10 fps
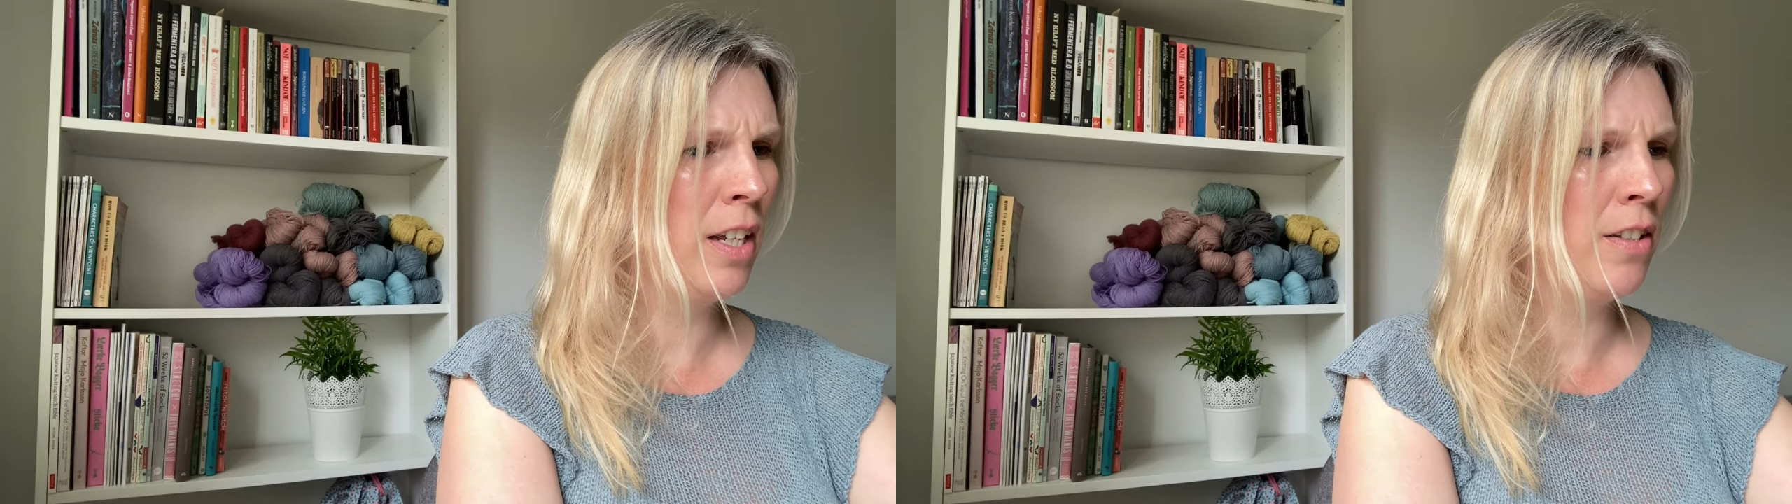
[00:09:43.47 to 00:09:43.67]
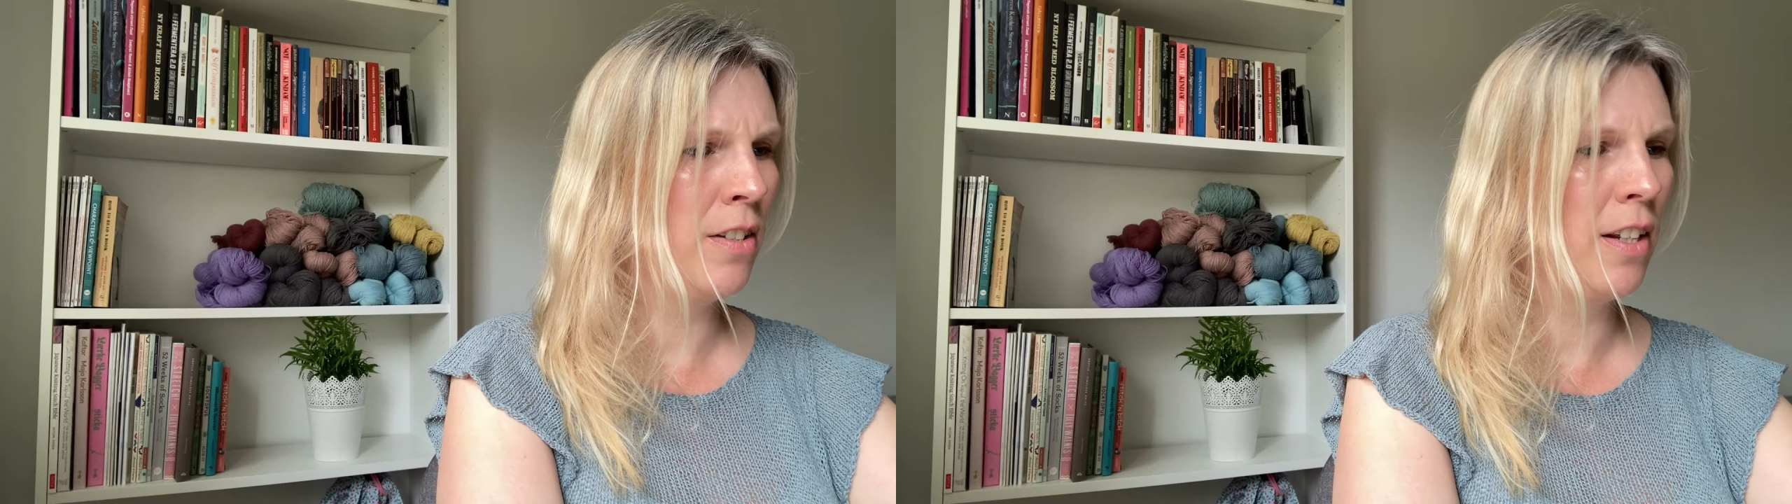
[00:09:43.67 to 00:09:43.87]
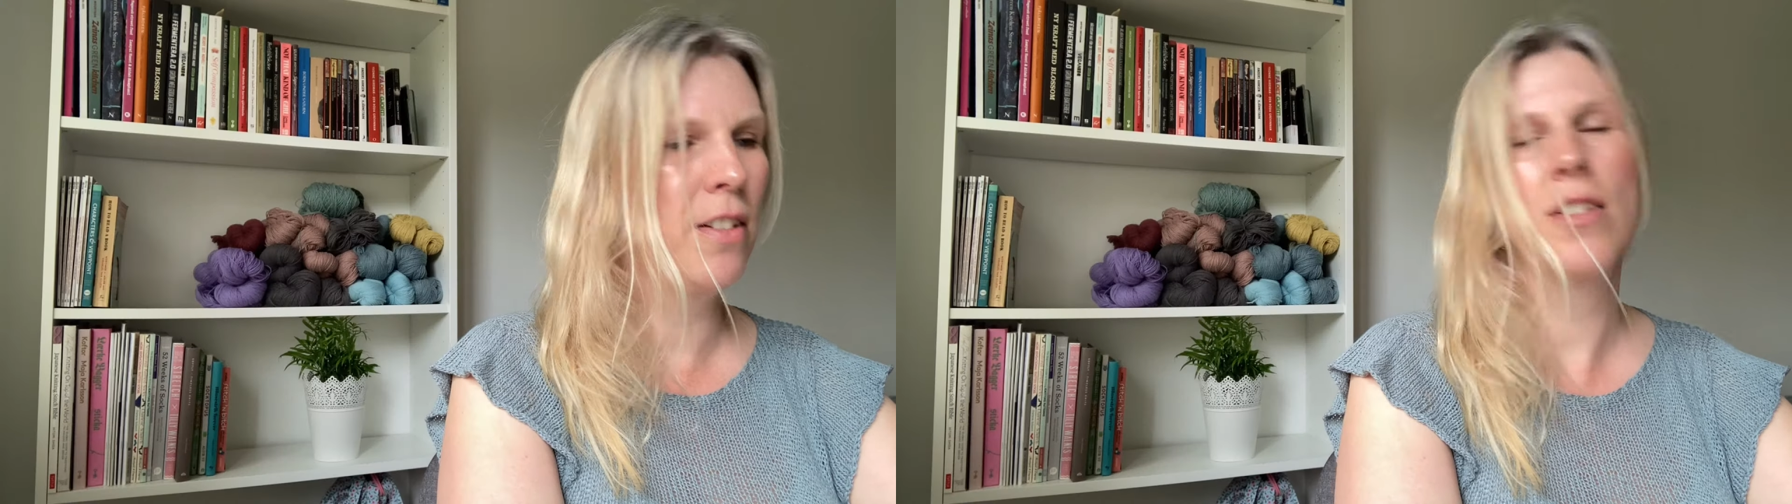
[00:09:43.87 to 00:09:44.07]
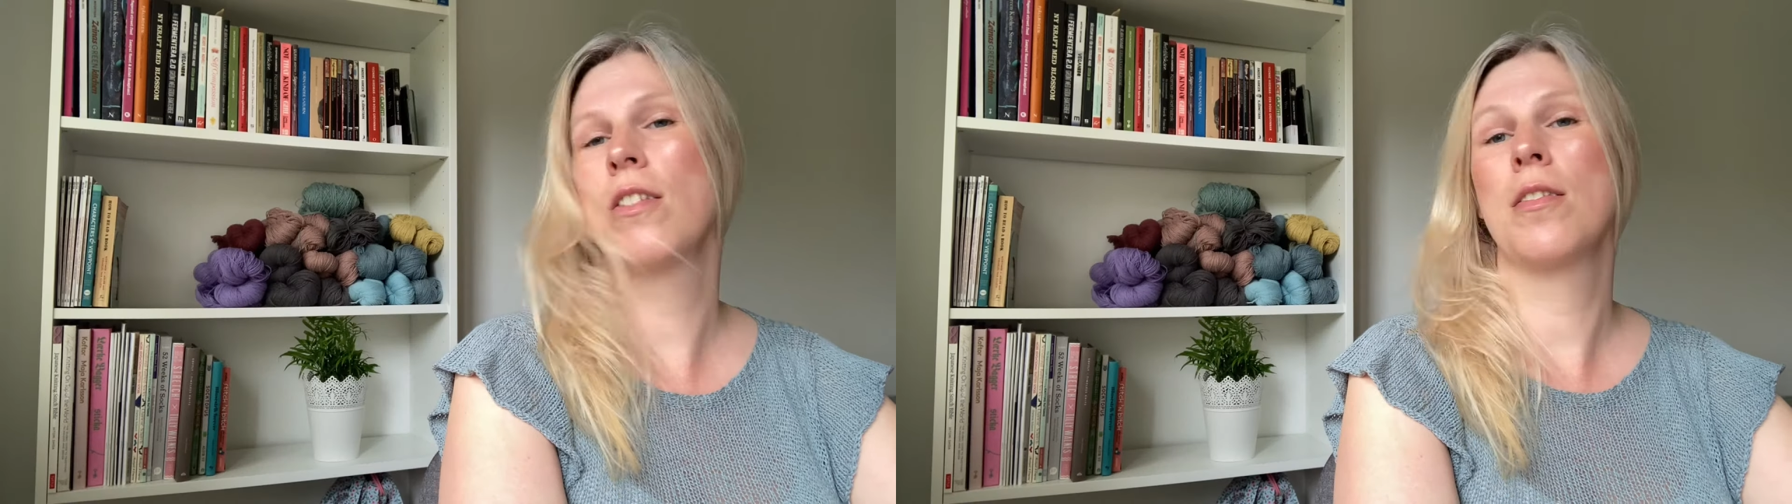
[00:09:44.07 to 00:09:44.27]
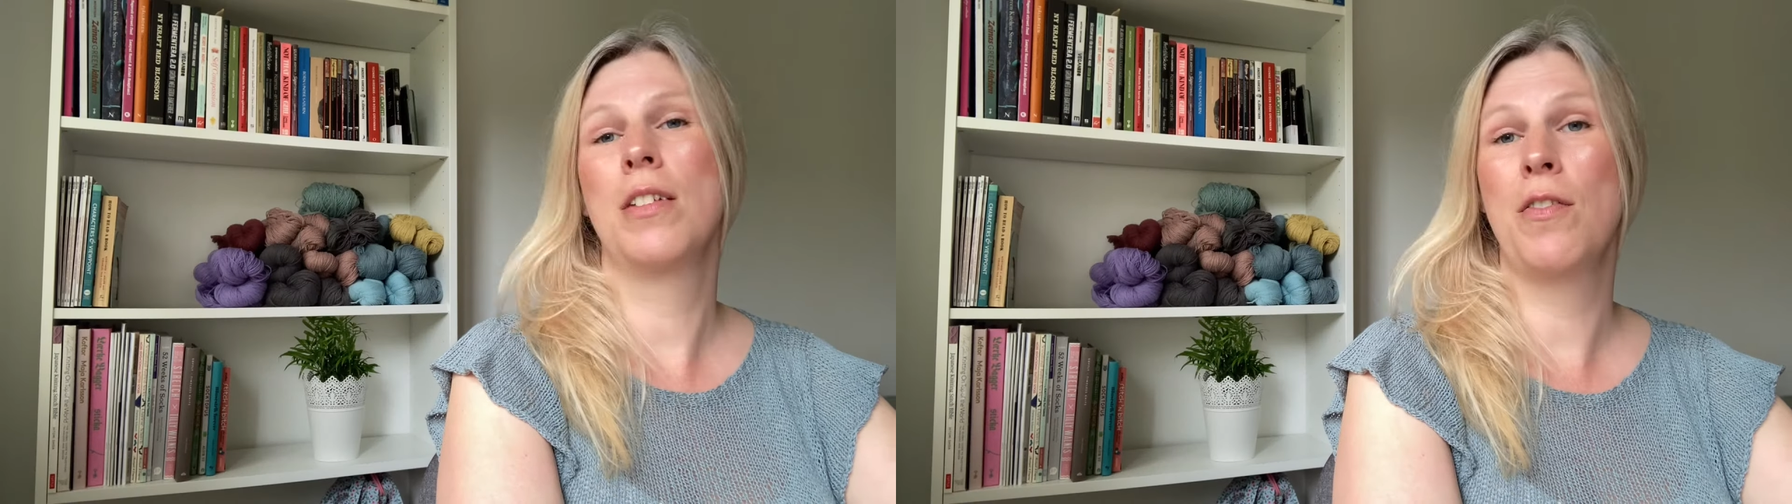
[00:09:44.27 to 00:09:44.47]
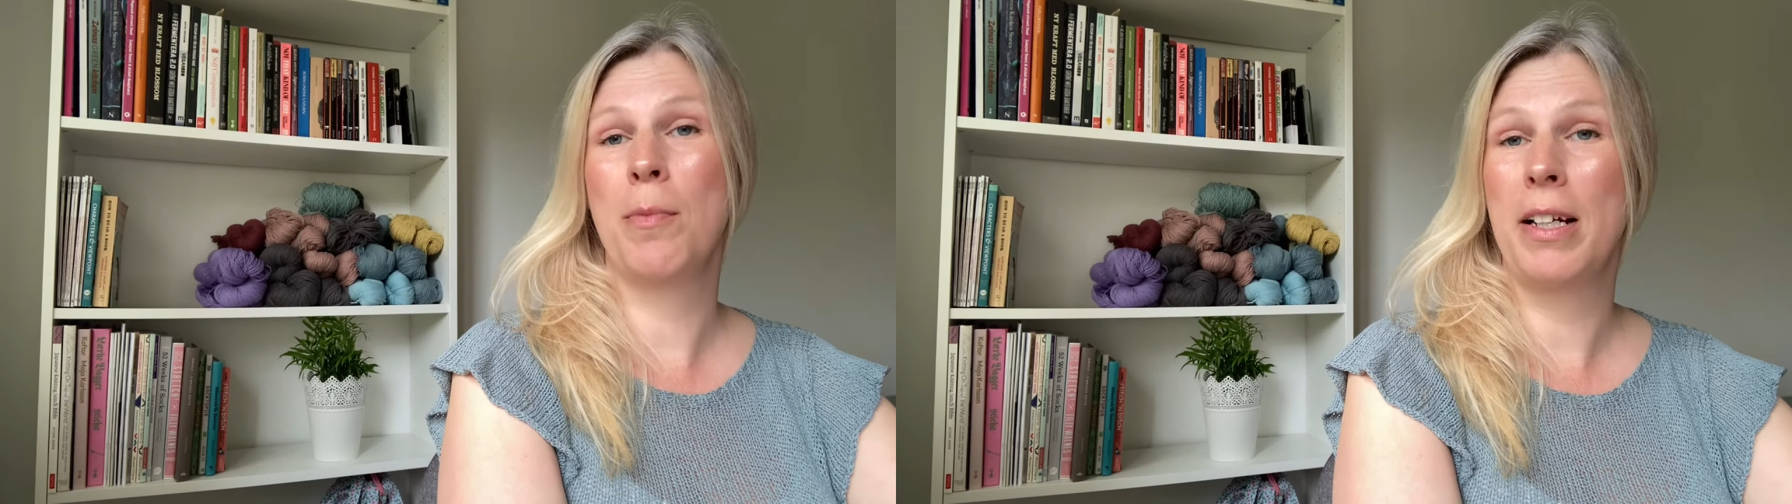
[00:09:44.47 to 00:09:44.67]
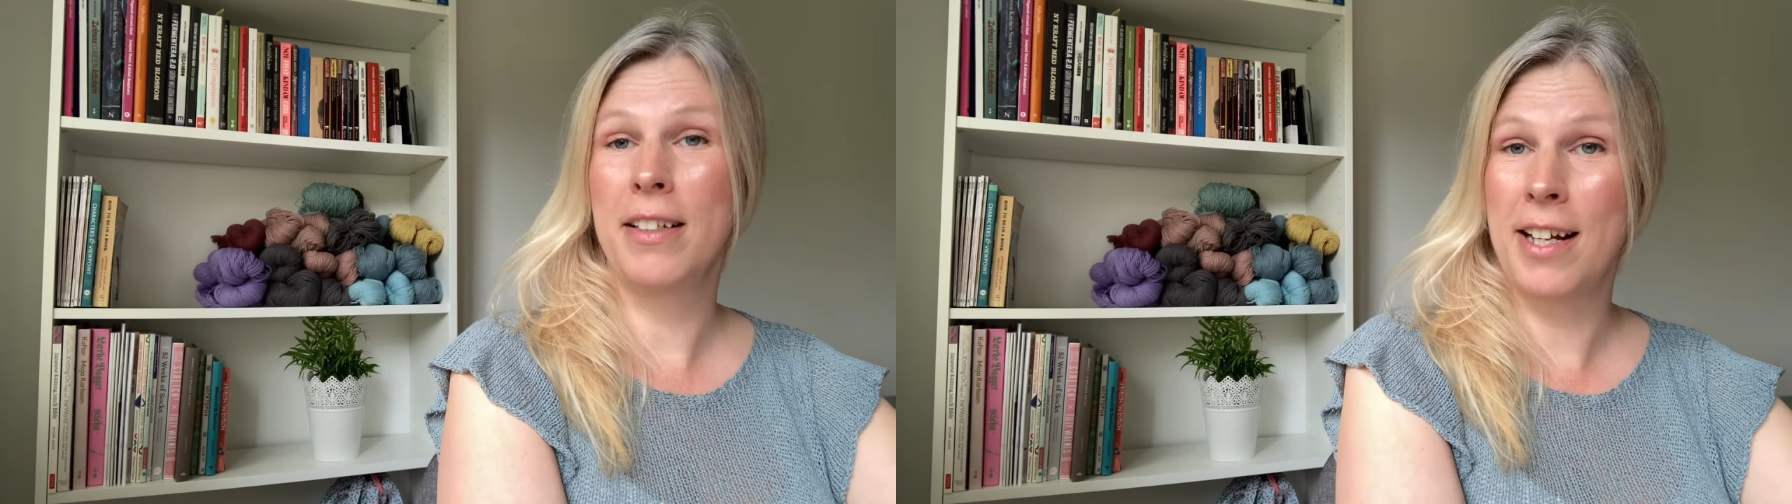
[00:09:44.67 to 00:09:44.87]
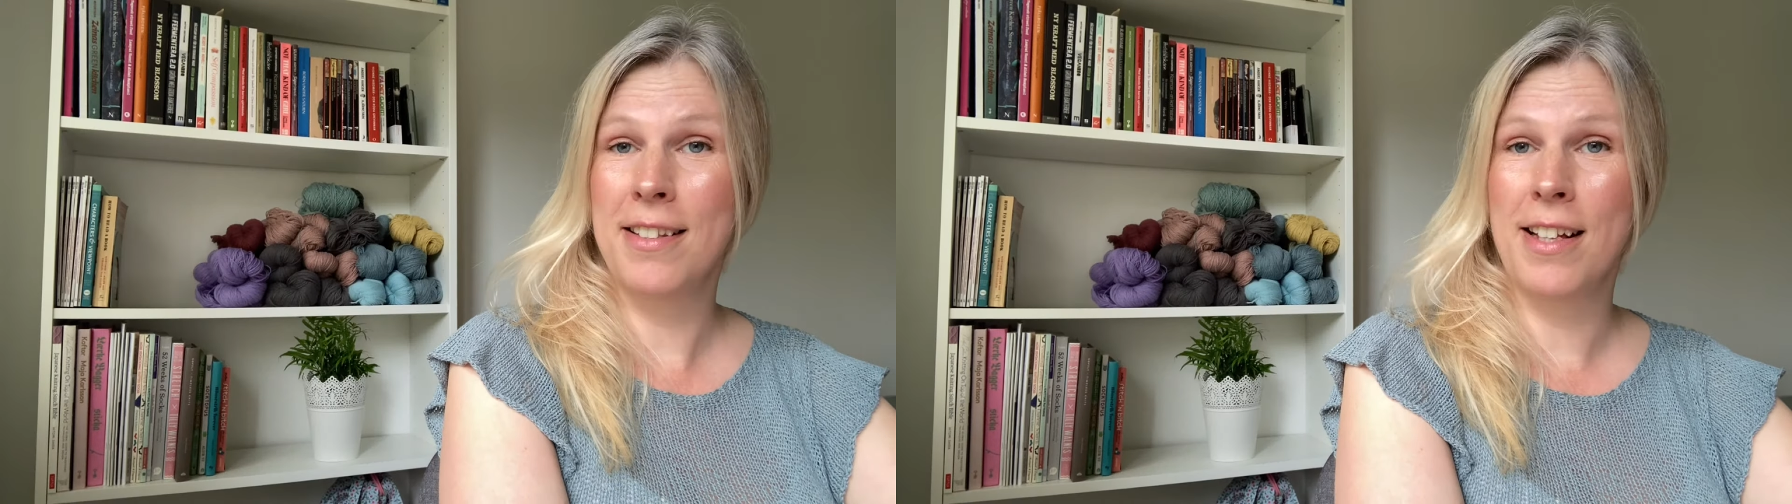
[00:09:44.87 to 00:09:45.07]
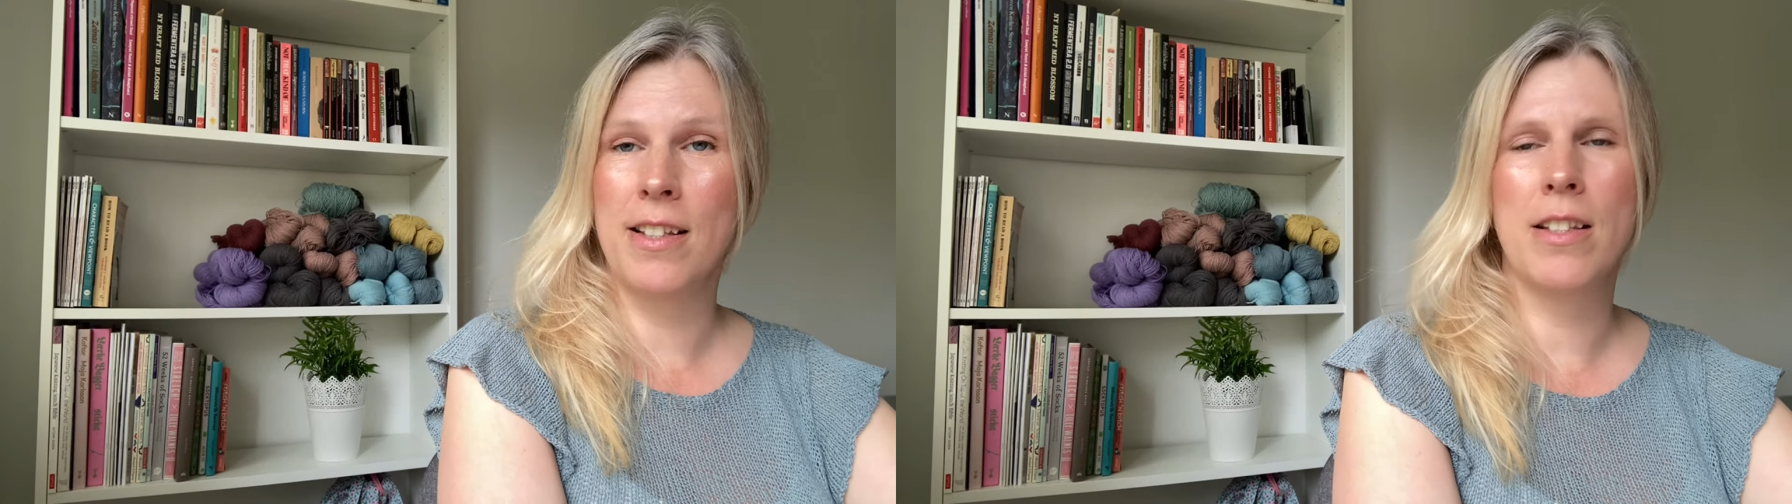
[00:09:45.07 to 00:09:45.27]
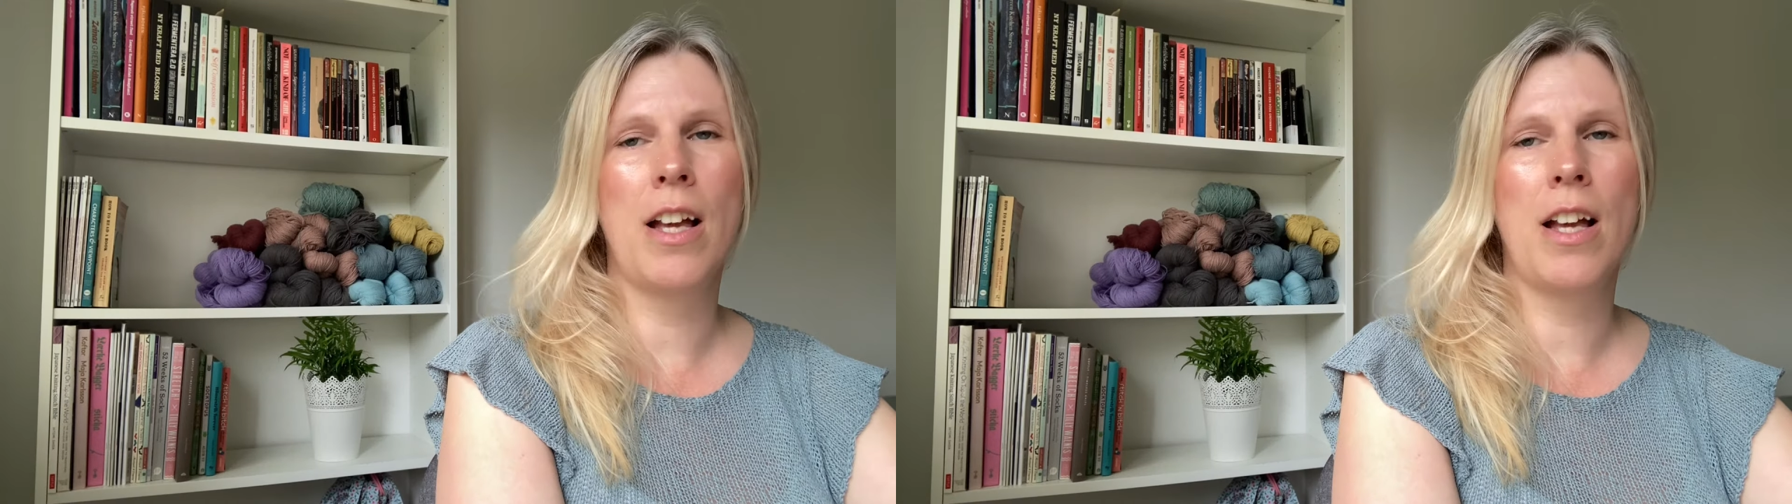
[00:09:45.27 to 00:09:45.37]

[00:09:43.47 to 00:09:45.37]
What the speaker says: the sizes. Never mind, 9 sizes.